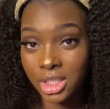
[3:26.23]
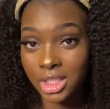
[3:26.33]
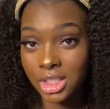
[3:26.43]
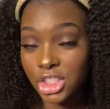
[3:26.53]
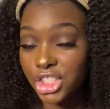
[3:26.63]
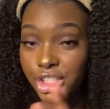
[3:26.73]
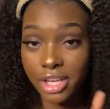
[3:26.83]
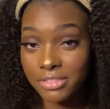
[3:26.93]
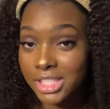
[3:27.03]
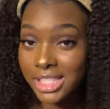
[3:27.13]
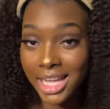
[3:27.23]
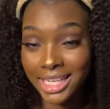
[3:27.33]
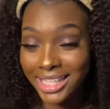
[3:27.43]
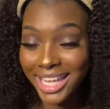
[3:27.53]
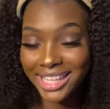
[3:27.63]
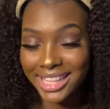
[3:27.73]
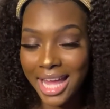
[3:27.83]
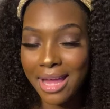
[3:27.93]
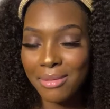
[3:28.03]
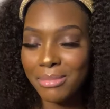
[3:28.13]
She never said it like
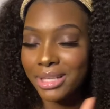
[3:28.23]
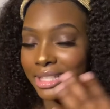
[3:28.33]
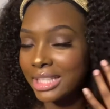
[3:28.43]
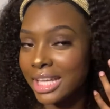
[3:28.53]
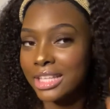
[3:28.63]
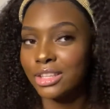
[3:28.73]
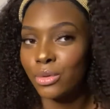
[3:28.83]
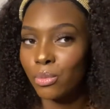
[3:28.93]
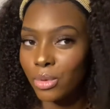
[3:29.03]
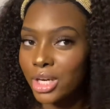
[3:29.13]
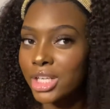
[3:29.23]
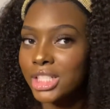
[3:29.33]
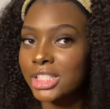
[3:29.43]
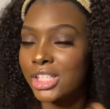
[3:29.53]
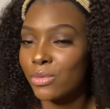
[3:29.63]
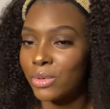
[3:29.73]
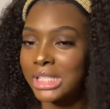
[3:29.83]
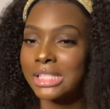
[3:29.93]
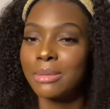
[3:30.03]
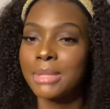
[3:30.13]
that, but like the words of
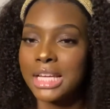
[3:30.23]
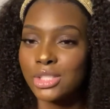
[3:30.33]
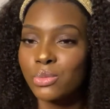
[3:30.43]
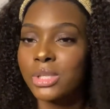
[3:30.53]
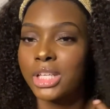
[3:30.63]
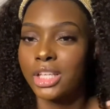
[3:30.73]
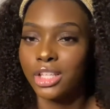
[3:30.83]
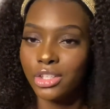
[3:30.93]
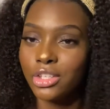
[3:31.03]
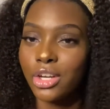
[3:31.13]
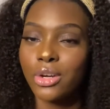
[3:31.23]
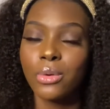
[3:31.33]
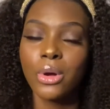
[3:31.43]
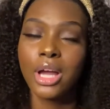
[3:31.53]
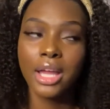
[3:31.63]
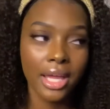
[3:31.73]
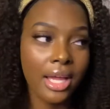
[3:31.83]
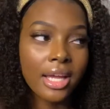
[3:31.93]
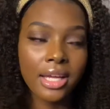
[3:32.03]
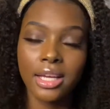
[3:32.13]
wisdom, that's what, you know,
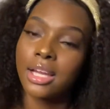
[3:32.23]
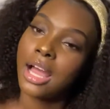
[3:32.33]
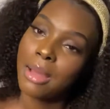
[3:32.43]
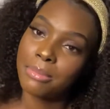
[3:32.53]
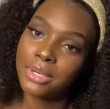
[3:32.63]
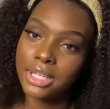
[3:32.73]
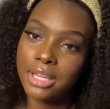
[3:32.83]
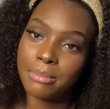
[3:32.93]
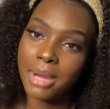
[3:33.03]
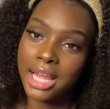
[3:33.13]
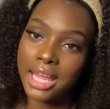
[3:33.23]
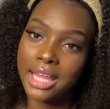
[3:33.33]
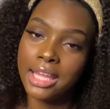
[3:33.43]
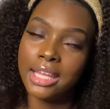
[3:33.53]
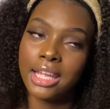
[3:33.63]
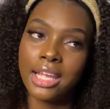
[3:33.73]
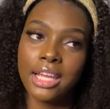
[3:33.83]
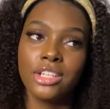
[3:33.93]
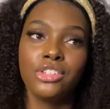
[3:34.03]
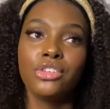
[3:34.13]
I put in my head
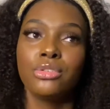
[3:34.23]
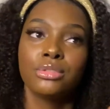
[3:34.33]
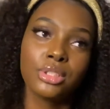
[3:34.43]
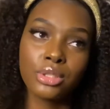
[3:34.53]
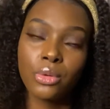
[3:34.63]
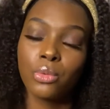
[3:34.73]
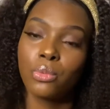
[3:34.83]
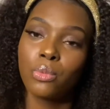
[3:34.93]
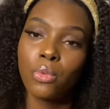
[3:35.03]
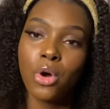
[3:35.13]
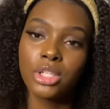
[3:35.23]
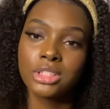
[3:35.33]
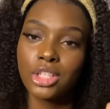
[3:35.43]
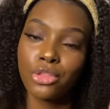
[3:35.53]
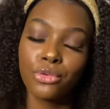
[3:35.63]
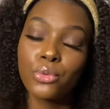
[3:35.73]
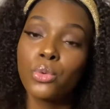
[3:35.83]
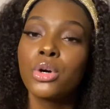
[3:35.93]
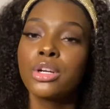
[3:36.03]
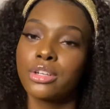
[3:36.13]
and walked through
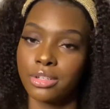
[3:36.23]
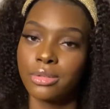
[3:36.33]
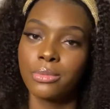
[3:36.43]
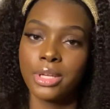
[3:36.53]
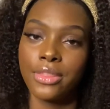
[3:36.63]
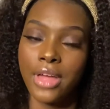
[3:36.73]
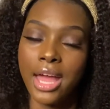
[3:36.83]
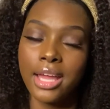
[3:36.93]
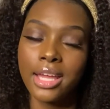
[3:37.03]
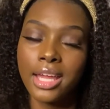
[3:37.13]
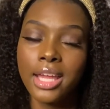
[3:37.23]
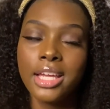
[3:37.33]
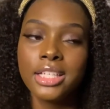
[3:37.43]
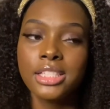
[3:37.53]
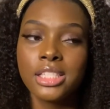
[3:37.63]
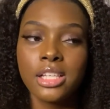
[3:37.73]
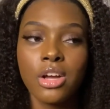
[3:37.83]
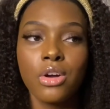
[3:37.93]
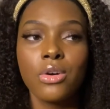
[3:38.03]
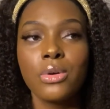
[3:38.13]
water with that.
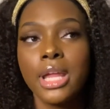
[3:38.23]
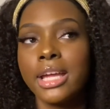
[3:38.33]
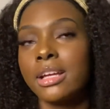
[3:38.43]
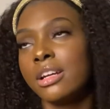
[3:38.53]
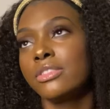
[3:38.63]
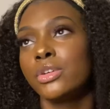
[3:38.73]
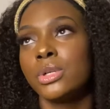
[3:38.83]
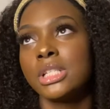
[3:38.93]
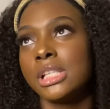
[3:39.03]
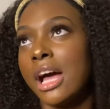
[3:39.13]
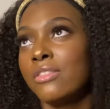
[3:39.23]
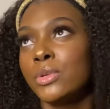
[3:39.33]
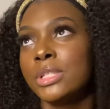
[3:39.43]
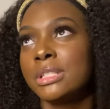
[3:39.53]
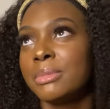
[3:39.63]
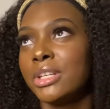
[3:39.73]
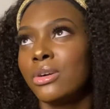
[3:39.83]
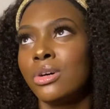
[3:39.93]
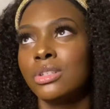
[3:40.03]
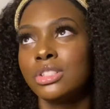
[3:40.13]
So like, of course, I've always been
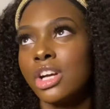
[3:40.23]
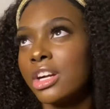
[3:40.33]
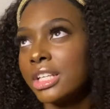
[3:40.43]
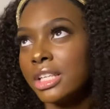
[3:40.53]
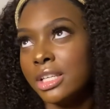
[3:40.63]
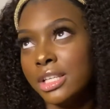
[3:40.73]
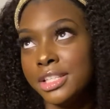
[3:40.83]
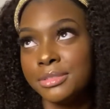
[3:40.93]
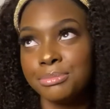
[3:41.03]
called darky,